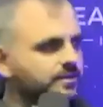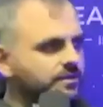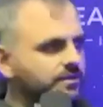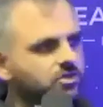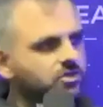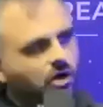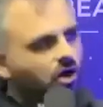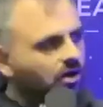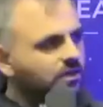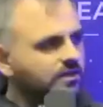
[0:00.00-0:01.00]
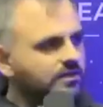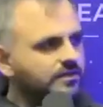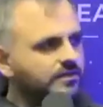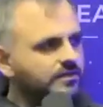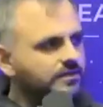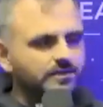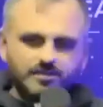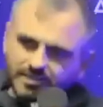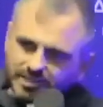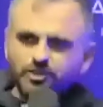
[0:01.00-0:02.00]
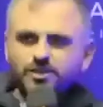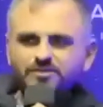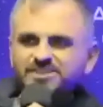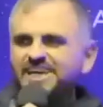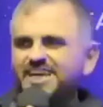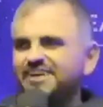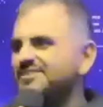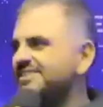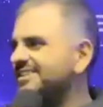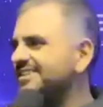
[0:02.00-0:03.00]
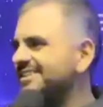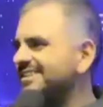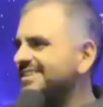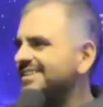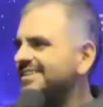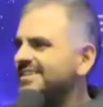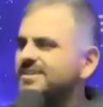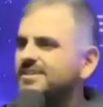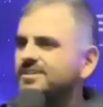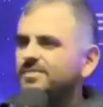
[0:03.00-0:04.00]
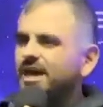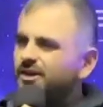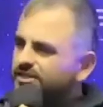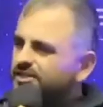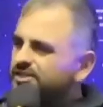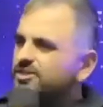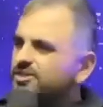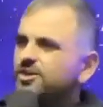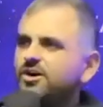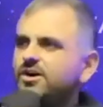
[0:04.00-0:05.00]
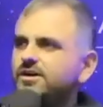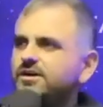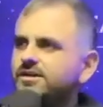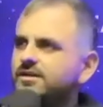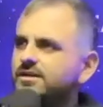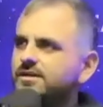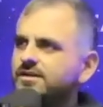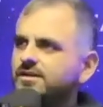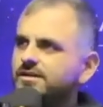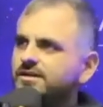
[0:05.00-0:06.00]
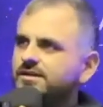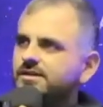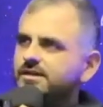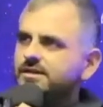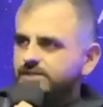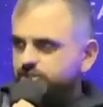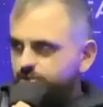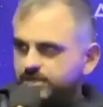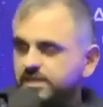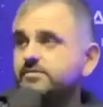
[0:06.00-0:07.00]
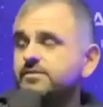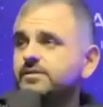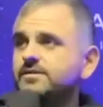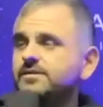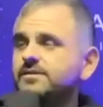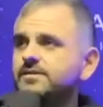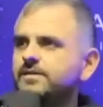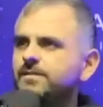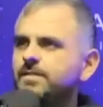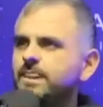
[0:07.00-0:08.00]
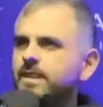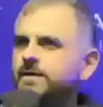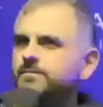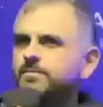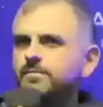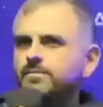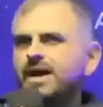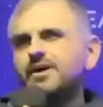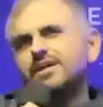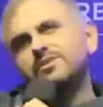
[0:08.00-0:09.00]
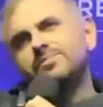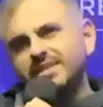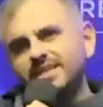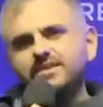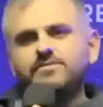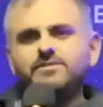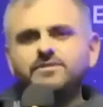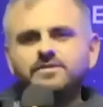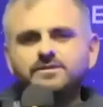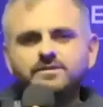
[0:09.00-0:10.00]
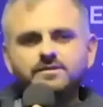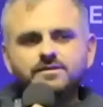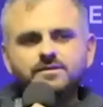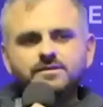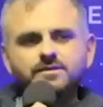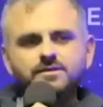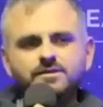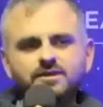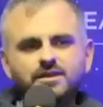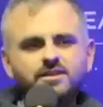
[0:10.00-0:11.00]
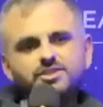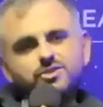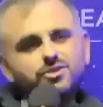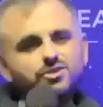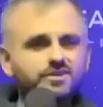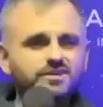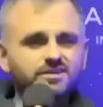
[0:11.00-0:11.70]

Call, you can be saved. But how can you call unless you believe? But how can you believe unless you heard?